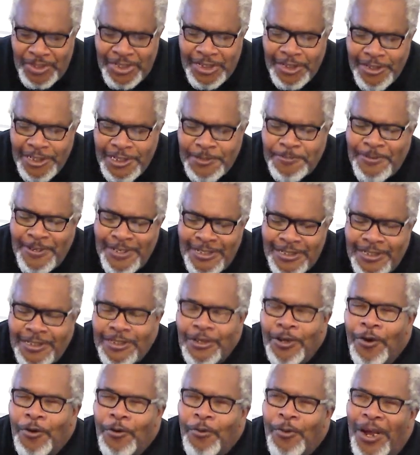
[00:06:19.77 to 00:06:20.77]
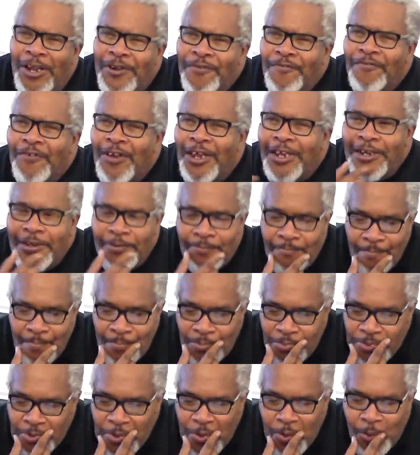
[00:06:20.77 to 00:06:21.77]
So this piece is called White Flight,
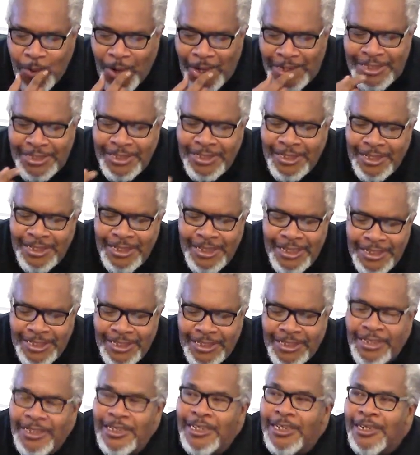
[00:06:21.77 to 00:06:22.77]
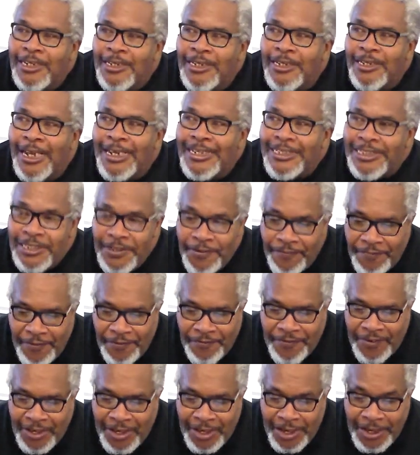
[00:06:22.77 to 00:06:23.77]
Washington, D.C.,
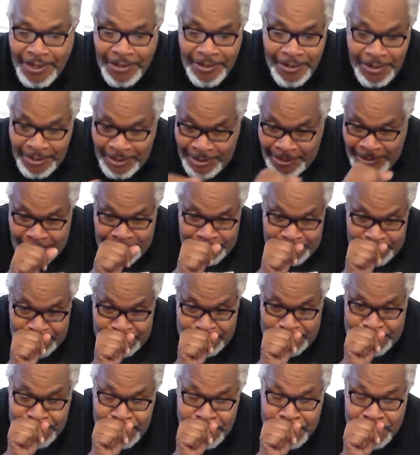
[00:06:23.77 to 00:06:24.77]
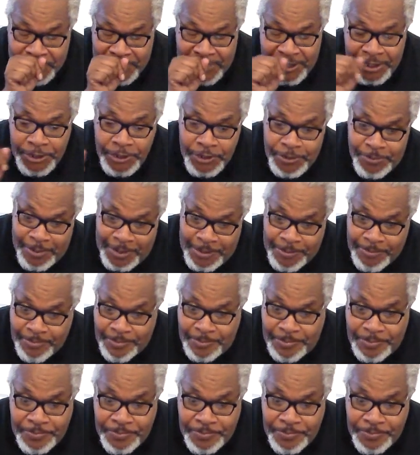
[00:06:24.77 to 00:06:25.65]
1958. Excuse me.